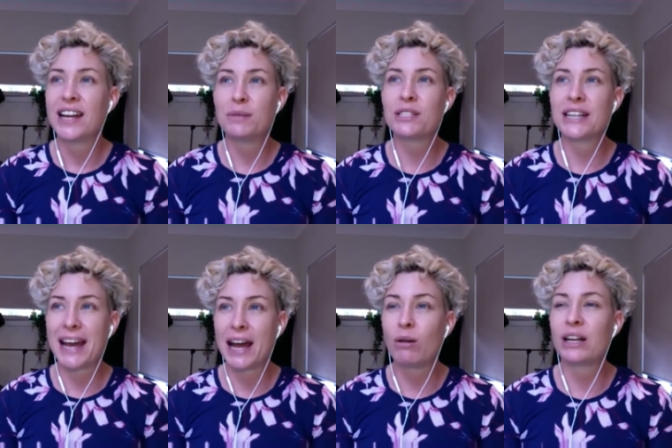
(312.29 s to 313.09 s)
and it was an
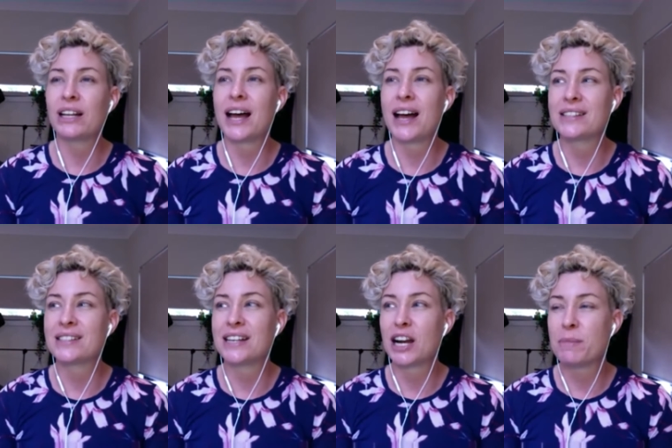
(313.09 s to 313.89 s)
hour
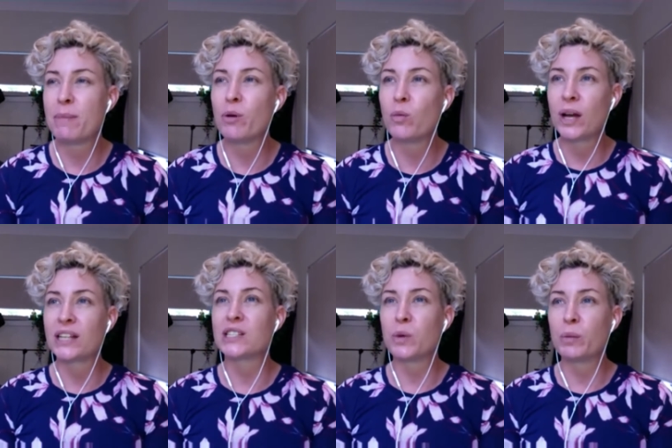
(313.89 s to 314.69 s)
class. And I remember
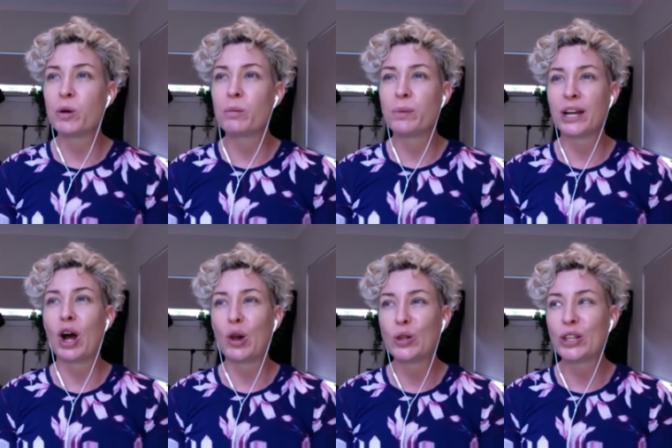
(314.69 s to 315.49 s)
once when we were a bit
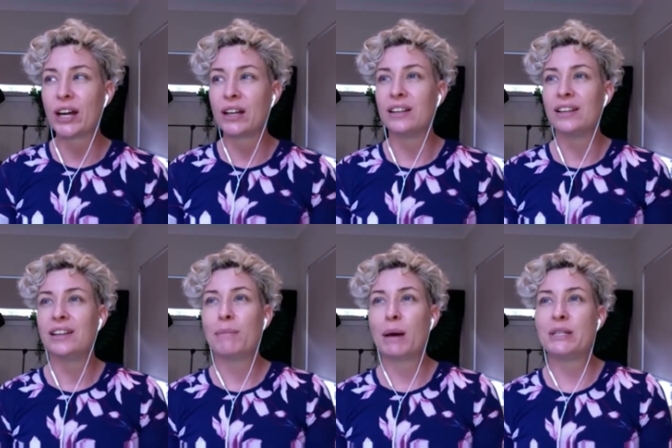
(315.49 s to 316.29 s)
older,
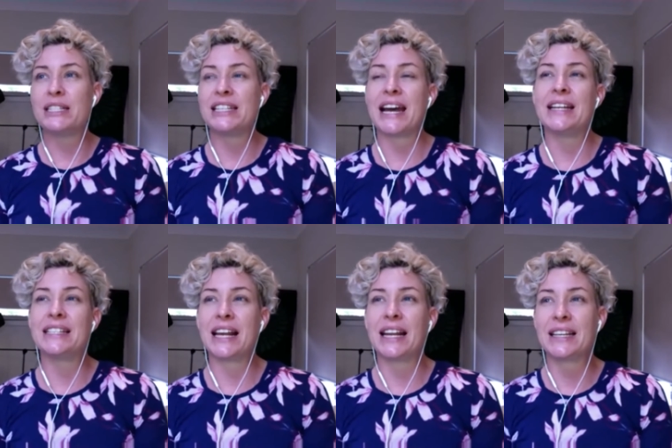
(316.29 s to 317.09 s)
Mum and Dad
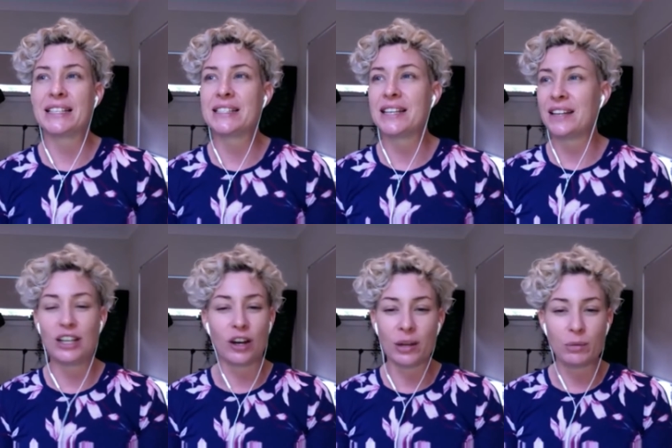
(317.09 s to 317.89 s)
telling us that, you
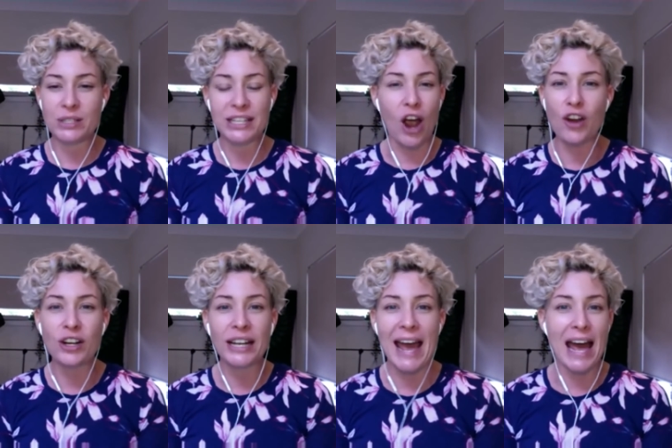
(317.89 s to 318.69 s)
know, it was the
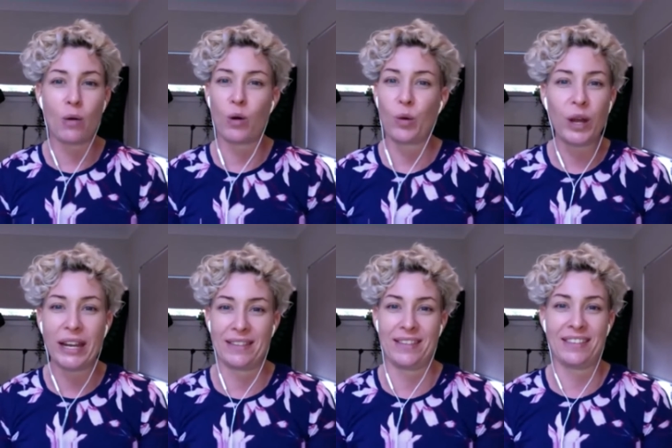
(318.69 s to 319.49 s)
only hour a
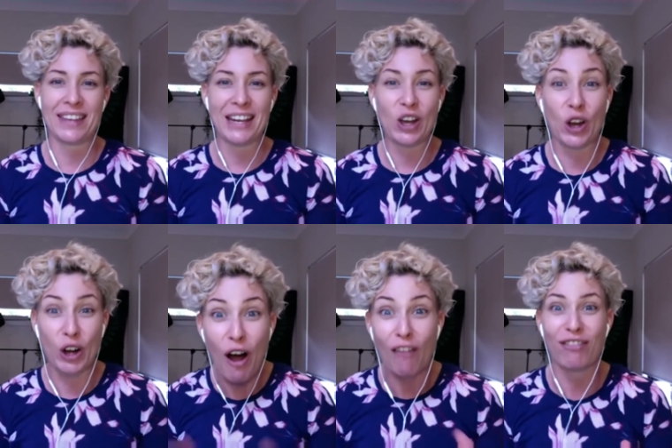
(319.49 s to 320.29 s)
week that they got
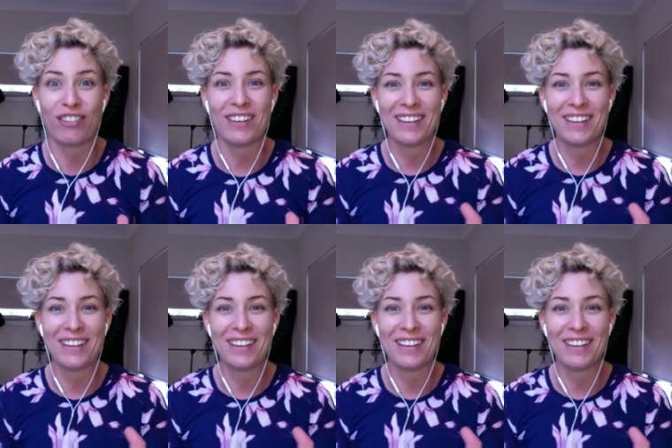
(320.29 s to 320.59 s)
off.